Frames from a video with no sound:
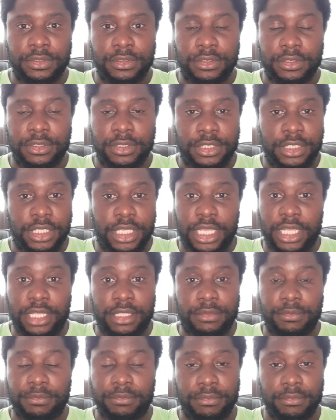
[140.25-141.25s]

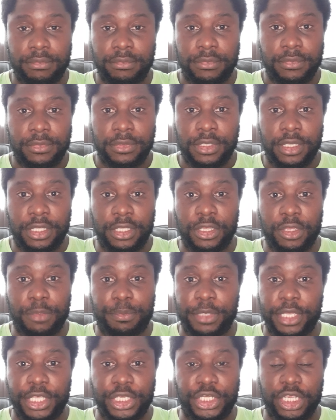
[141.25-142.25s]
yeah, a
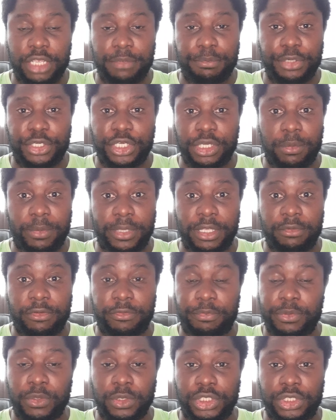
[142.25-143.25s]
European Championship winner
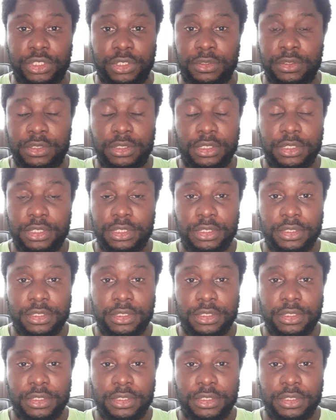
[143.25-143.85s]
with Portugal,